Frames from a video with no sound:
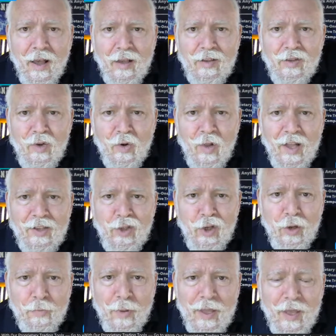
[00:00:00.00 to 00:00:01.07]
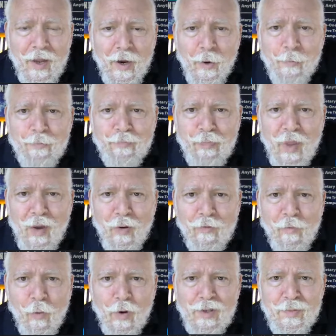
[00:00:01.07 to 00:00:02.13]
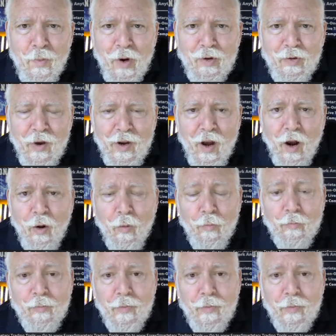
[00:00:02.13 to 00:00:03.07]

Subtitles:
So glad you could be here at Forex Smart Trade. Our